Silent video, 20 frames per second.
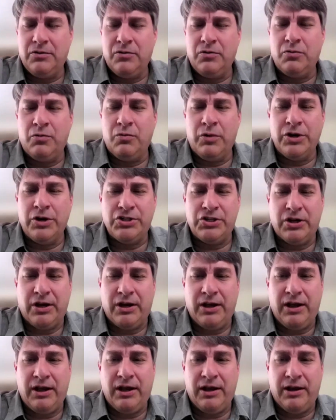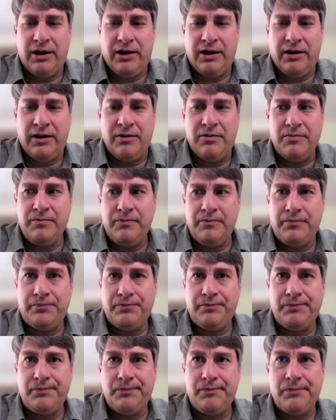wish I had
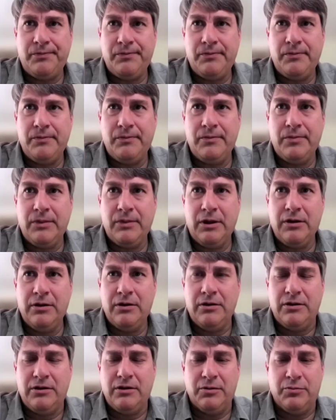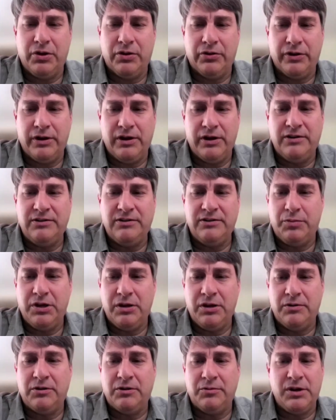the ability to
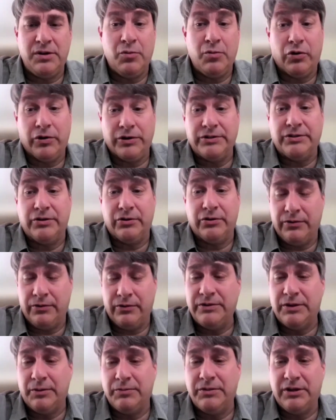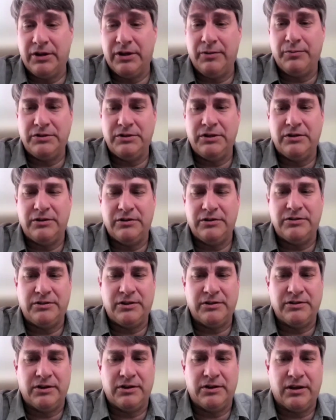be more assertive sometimes. It just
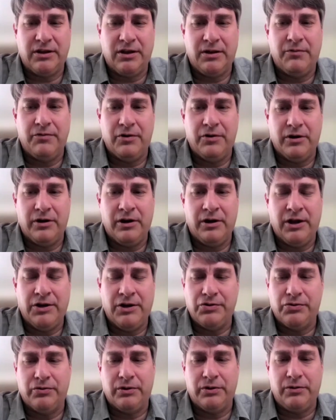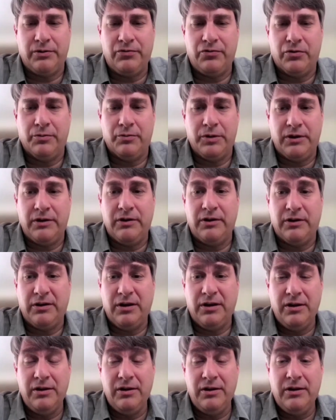doesn't come very naturally for me.
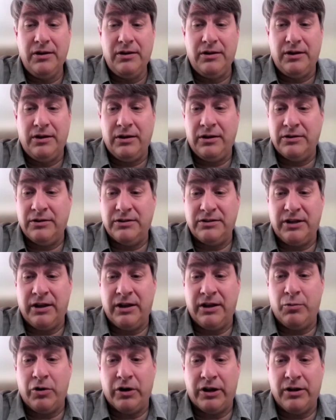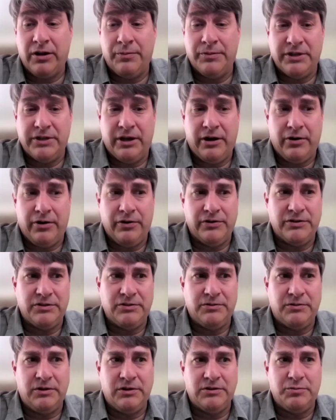Instead, what comes out
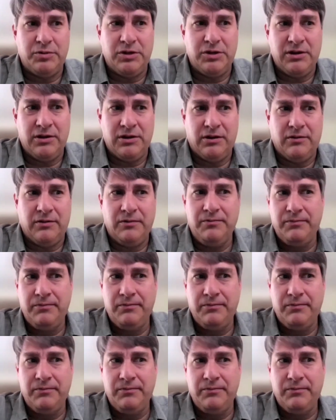is being